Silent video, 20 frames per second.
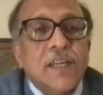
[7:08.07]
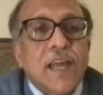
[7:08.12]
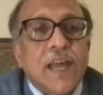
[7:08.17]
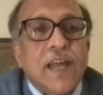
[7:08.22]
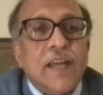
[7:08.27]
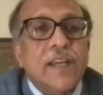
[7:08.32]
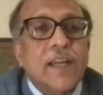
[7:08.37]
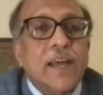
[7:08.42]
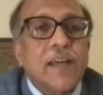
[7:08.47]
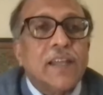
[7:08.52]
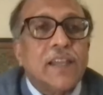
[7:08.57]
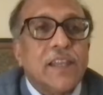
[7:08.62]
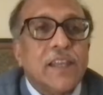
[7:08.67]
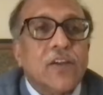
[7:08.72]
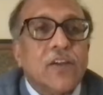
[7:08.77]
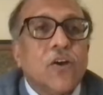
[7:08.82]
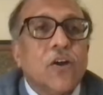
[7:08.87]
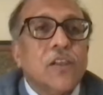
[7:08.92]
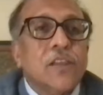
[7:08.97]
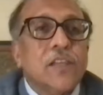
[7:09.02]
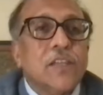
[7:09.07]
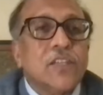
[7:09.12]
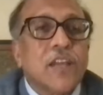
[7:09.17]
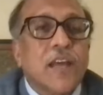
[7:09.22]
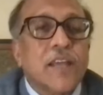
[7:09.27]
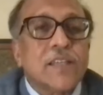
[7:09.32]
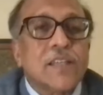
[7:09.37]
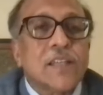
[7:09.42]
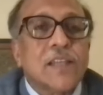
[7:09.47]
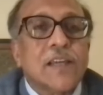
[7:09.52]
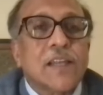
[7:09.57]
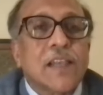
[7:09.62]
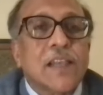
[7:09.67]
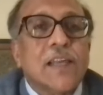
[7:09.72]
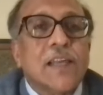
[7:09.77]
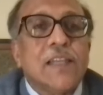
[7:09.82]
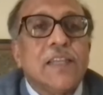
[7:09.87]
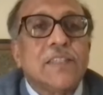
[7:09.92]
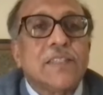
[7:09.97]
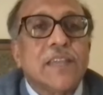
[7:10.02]
And I recall the Chancellor
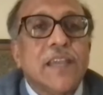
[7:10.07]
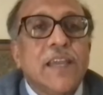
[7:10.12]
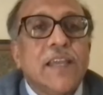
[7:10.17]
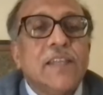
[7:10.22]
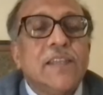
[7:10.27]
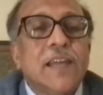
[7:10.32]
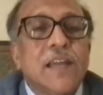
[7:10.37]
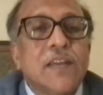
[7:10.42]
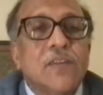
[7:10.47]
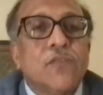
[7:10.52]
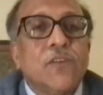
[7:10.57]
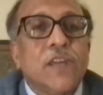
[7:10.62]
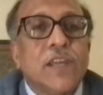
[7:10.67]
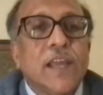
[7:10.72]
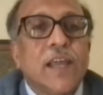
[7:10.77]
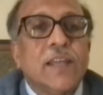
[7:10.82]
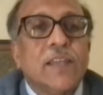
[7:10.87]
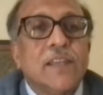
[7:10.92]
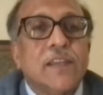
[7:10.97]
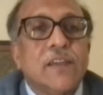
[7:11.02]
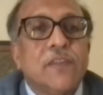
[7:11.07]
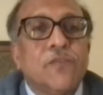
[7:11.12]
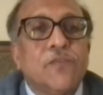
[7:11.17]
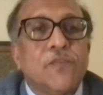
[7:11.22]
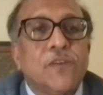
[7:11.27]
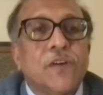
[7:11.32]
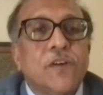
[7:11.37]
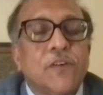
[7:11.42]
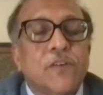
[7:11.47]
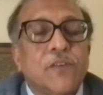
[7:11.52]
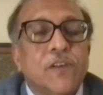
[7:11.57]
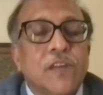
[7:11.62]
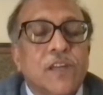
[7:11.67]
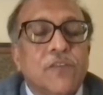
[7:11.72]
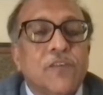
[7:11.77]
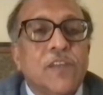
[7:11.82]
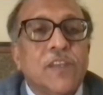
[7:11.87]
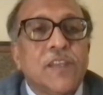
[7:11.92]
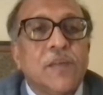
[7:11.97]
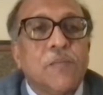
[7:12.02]
clearly saying that we can, if
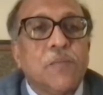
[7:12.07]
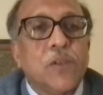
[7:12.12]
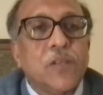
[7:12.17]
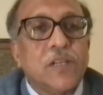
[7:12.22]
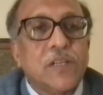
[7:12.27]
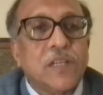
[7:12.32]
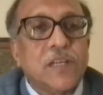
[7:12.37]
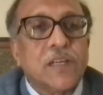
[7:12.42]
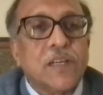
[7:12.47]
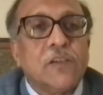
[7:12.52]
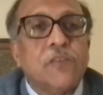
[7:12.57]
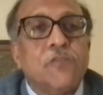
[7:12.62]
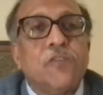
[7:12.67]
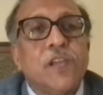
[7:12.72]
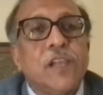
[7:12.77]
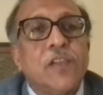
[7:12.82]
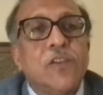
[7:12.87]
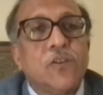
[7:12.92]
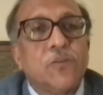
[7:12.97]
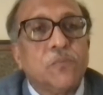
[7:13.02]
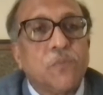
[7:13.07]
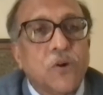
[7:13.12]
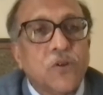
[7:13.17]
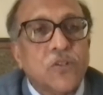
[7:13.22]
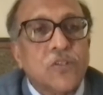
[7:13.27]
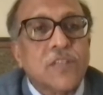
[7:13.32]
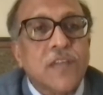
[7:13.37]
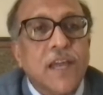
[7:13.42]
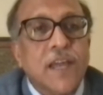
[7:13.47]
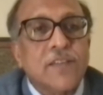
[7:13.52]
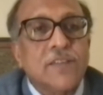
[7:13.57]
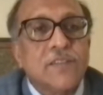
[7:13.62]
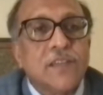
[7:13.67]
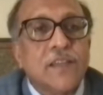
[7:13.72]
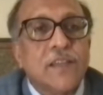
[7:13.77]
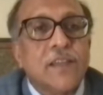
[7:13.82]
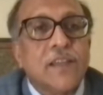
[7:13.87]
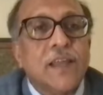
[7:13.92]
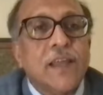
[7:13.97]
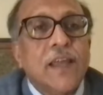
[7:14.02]
given the political will on both sides,
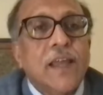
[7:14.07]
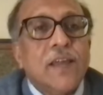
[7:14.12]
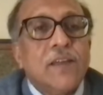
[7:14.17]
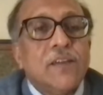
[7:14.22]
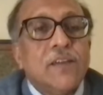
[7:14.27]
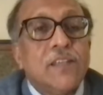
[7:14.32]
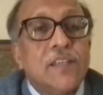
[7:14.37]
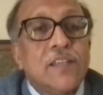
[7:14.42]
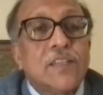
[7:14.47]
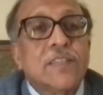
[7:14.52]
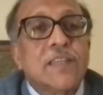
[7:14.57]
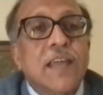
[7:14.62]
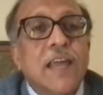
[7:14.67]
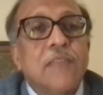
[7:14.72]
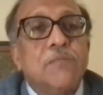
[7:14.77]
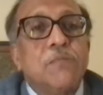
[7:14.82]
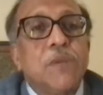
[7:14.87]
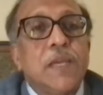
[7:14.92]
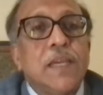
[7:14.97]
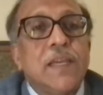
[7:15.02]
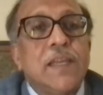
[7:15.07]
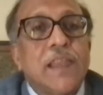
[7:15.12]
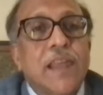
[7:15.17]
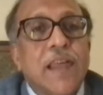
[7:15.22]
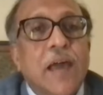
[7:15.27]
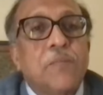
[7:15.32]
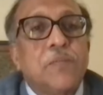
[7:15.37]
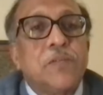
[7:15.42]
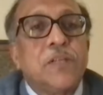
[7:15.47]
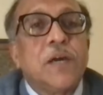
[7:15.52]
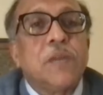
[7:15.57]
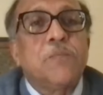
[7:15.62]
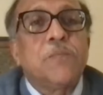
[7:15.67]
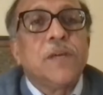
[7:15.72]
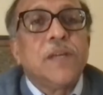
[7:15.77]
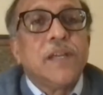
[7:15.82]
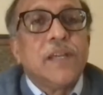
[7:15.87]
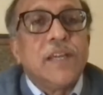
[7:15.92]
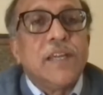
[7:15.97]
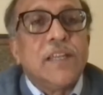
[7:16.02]
and this can be wrapped
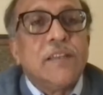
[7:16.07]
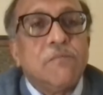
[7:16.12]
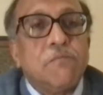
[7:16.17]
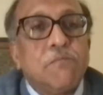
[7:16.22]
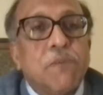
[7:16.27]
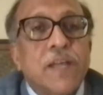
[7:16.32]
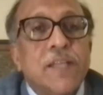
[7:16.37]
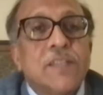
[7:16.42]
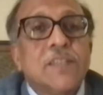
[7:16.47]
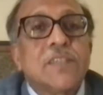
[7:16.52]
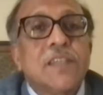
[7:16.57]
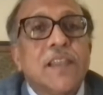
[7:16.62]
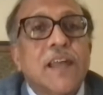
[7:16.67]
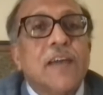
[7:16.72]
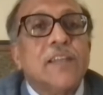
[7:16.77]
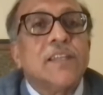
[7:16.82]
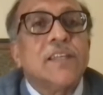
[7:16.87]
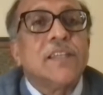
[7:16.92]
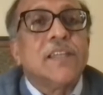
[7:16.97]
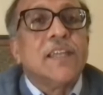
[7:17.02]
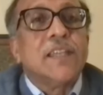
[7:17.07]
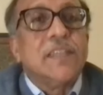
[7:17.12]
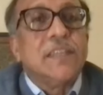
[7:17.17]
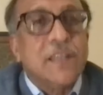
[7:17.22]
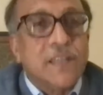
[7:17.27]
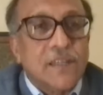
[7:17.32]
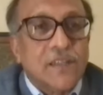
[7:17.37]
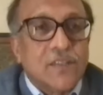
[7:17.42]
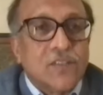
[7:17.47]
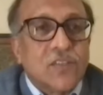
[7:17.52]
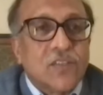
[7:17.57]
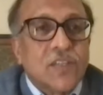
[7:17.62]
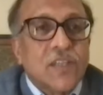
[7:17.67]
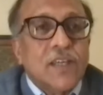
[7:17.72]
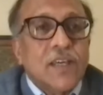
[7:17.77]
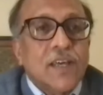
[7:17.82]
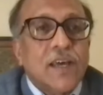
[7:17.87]
up in months rather than years.